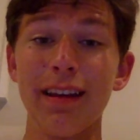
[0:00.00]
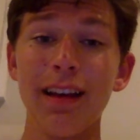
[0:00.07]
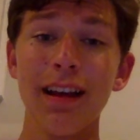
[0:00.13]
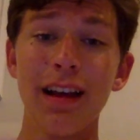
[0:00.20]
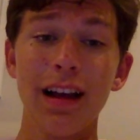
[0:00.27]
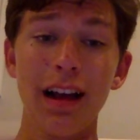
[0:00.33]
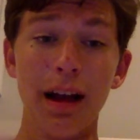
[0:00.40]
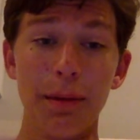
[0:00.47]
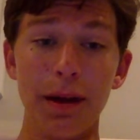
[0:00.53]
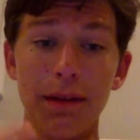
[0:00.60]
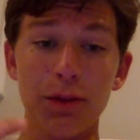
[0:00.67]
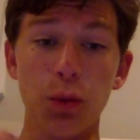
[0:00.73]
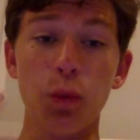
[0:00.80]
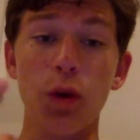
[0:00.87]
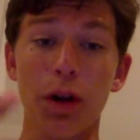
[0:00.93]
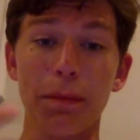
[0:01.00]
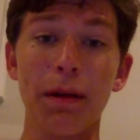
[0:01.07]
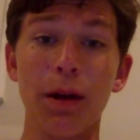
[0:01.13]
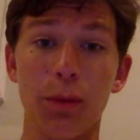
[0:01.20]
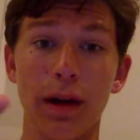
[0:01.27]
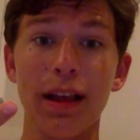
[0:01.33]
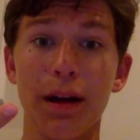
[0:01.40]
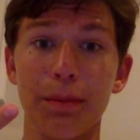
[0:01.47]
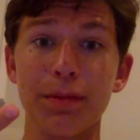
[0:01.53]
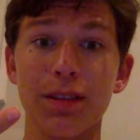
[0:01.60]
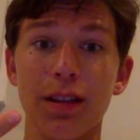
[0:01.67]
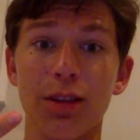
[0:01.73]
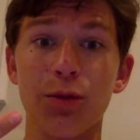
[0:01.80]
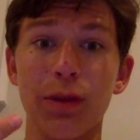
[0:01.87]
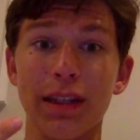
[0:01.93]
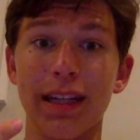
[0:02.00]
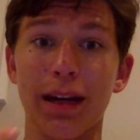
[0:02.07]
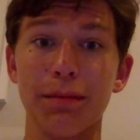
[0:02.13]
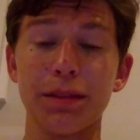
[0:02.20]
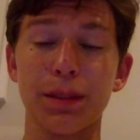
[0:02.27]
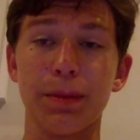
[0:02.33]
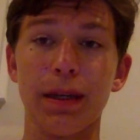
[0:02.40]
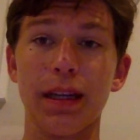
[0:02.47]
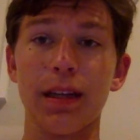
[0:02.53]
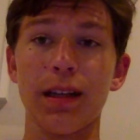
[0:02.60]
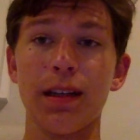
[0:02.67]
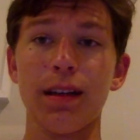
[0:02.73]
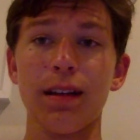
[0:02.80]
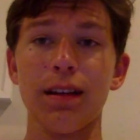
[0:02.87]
I'm gonna have to work my way up to three times speed.